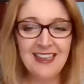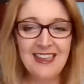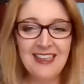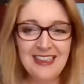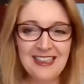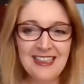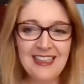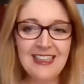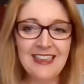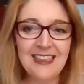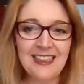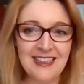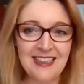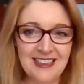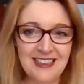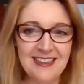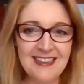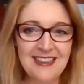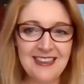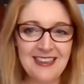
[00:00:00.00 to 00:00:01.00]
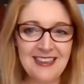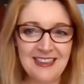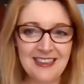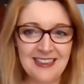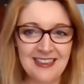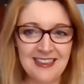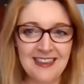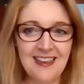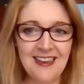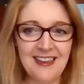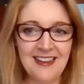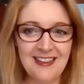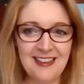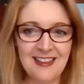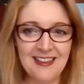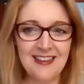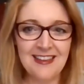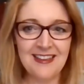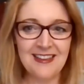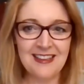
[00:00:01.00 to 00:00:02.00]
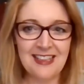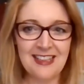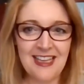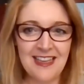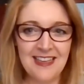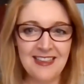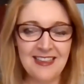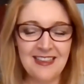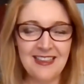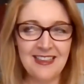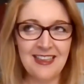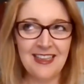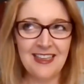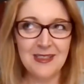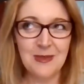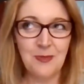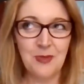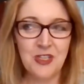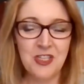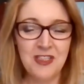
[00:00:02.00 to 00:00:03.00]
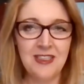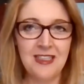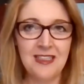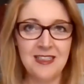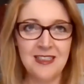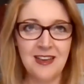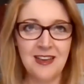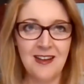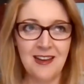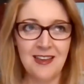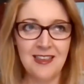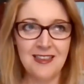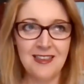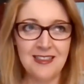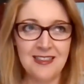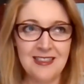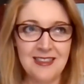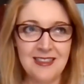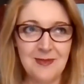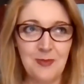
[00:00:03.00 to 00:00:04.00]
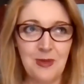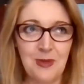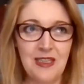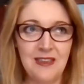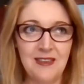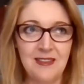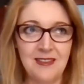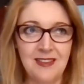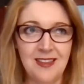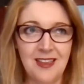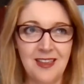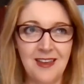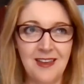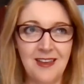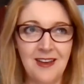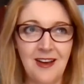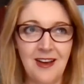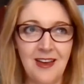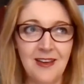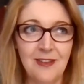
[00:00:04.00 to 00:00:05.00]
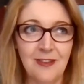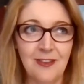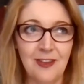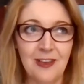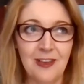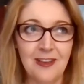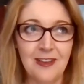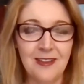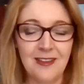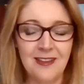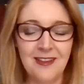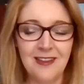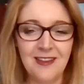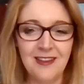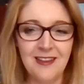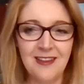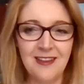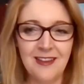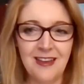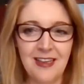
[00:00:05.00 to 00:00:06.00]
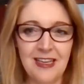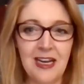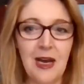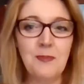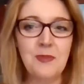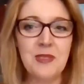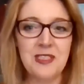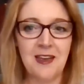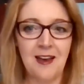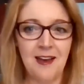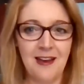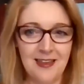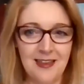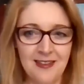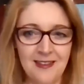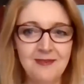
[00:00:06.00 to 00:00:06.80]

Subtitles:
yeah, I think that expression into kindness has been kind of an upside.